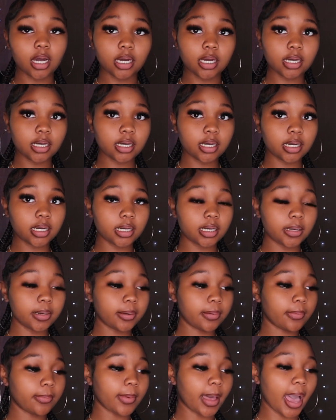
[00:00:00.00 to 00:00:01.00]

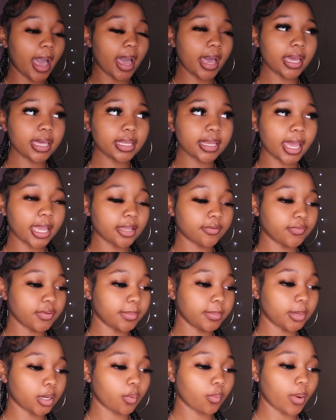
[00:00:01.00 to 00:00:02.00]
um, I like
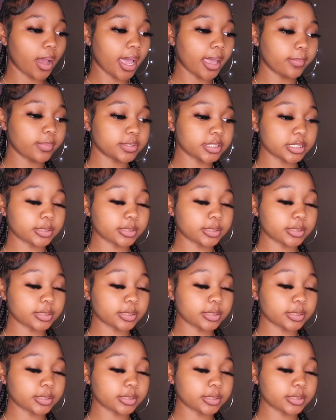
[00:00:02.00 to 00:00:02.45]
feminine wipes,